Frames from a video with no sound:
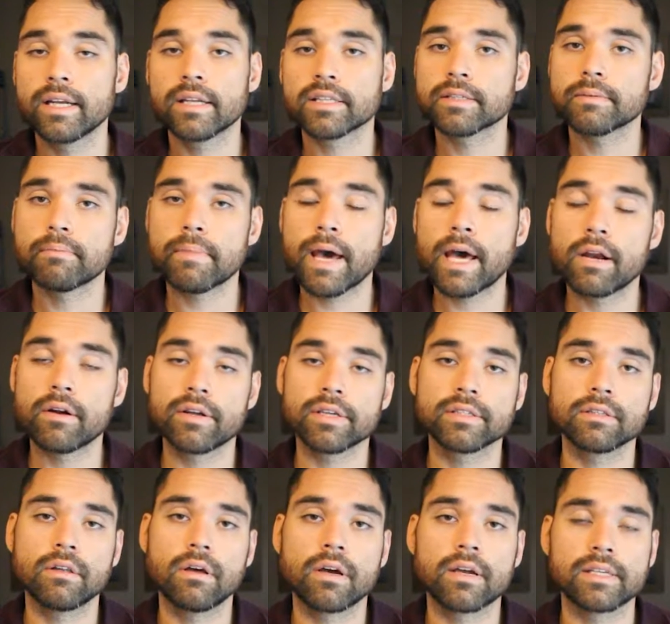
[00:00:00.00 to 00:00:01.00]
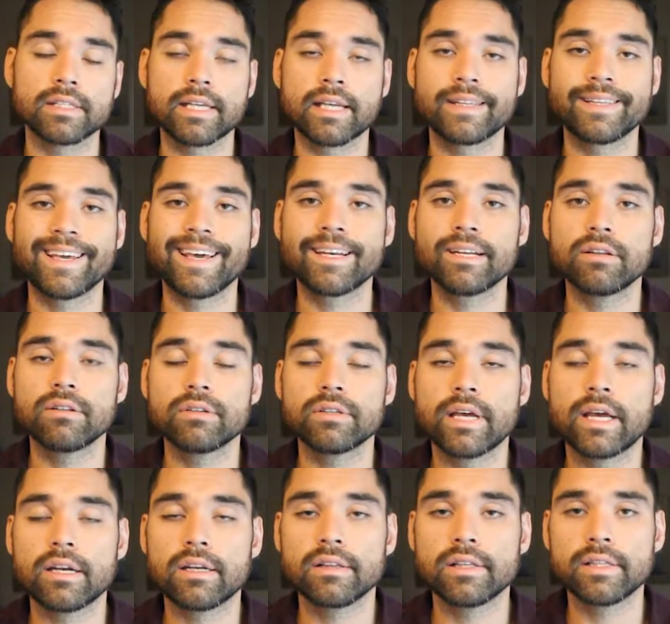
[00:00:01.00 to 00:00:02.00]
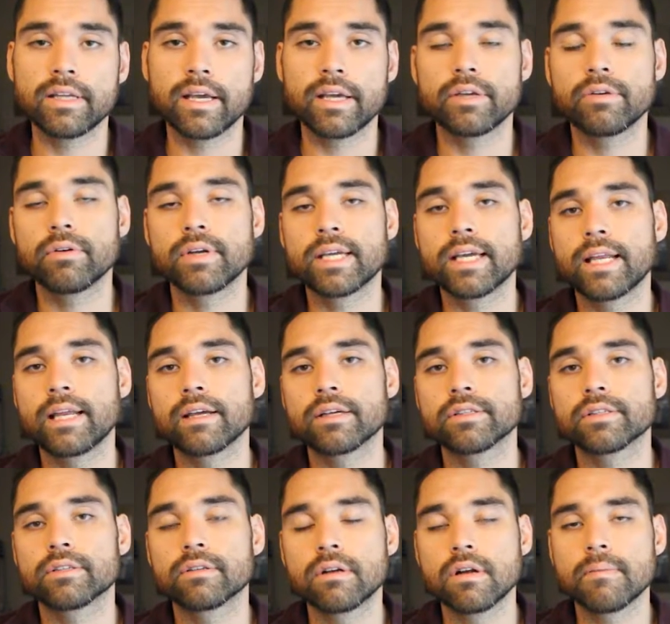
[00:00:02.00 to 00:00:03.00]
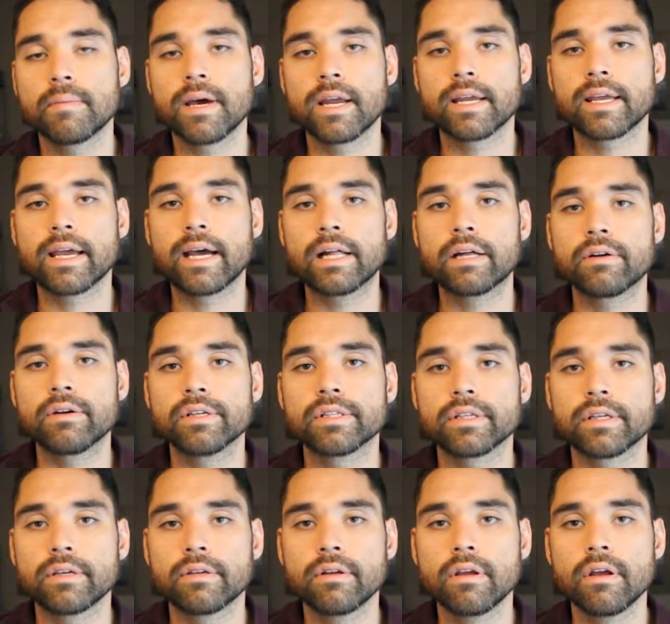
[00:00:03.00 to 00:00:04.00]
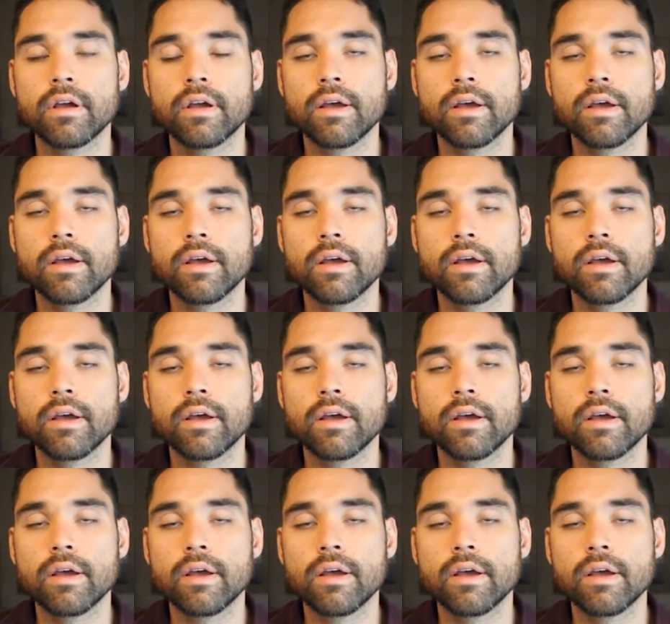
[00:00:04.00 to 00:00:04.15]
It doesn't matter, as long as at the end of the day you're getting a certain amount of calories in,